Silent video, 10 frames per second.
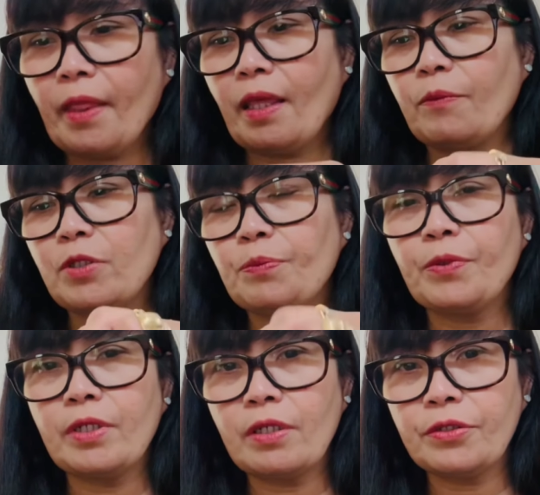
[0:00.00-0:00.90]
when you
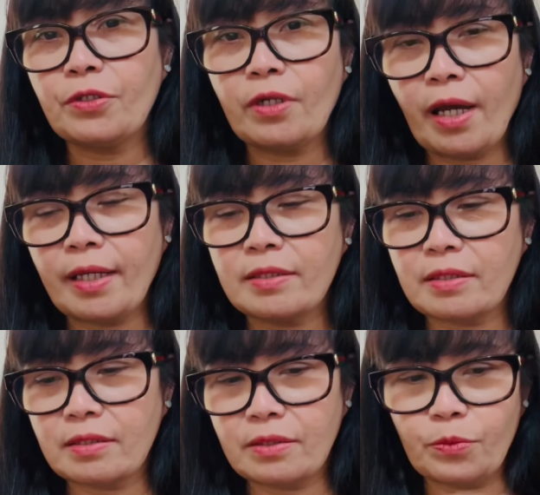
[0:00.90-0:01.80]
put it on your eyes,
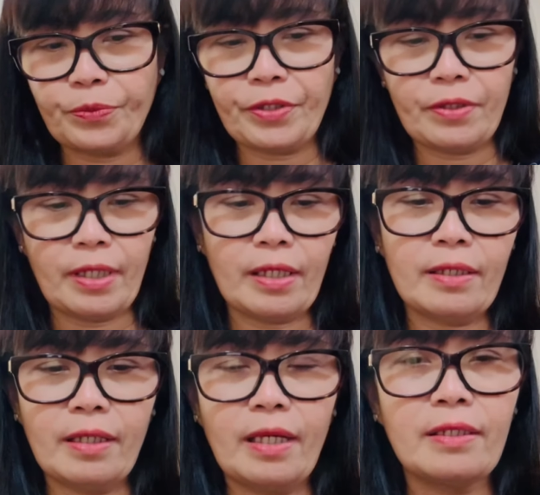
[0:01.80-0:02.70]
it's super thick.
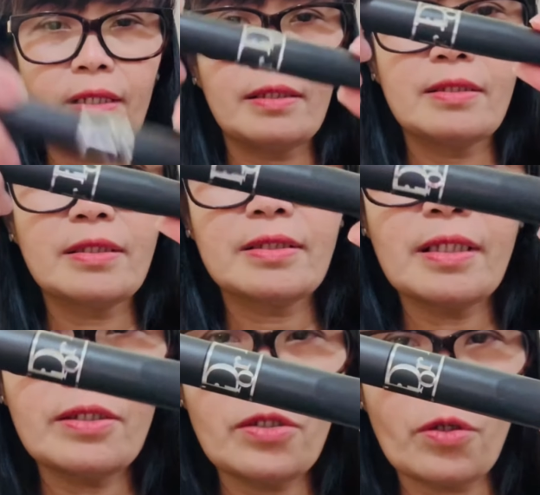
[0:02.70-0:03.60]
And then this is
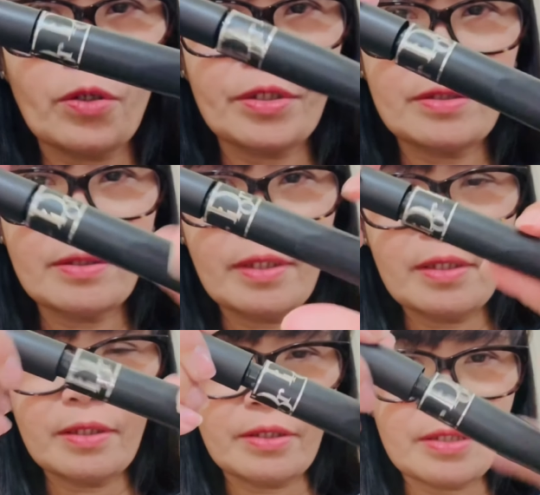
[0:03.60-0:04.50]
the Dior
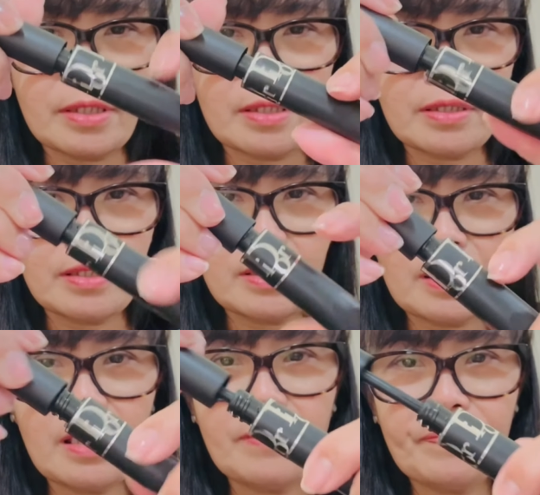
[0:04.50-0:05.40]

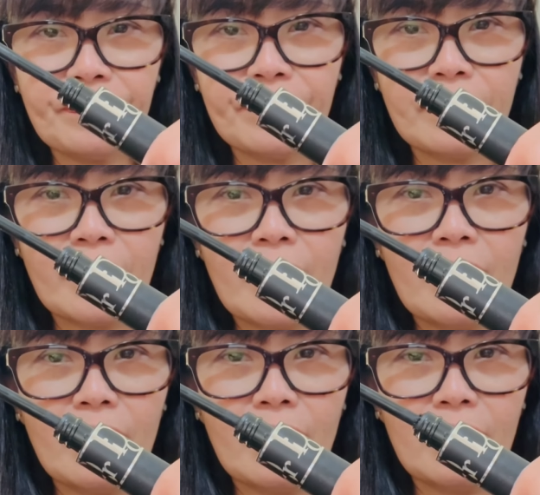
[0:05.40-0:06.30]
consistency.
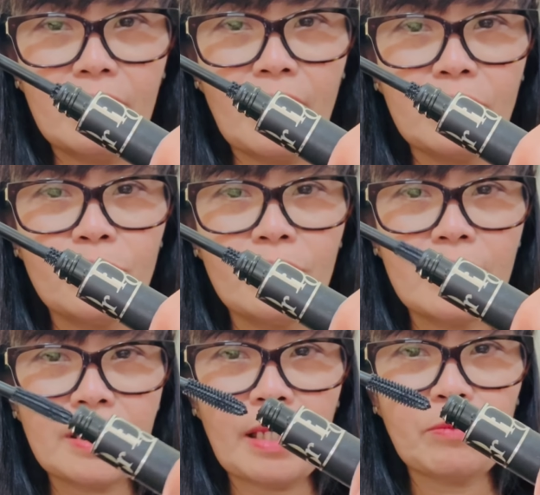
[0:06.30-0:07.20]
They do the
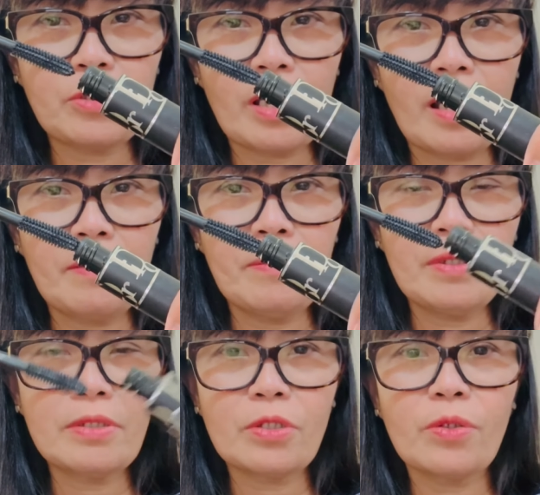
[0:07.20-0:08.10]
same job,
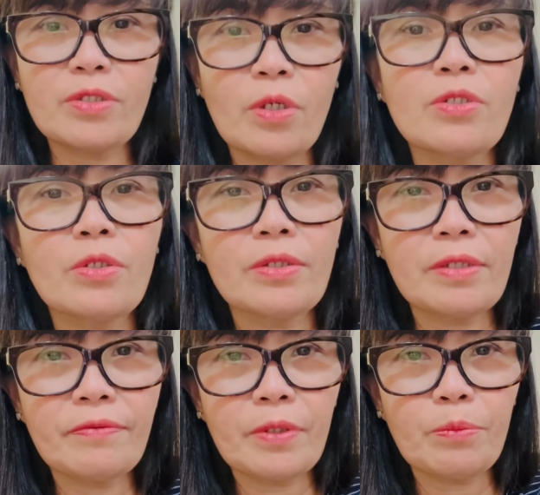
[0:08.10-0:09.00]
so it's also a
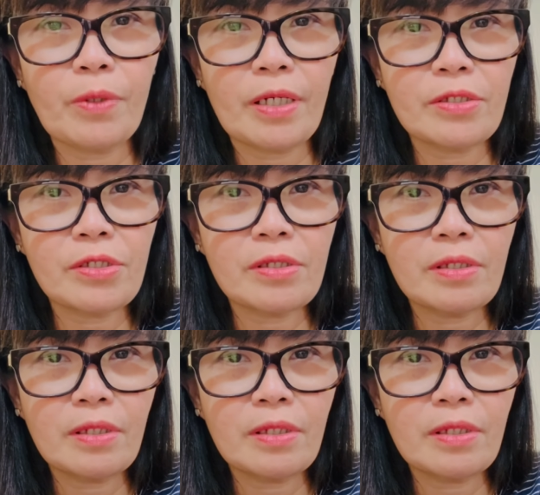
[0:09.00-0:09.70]
different brush.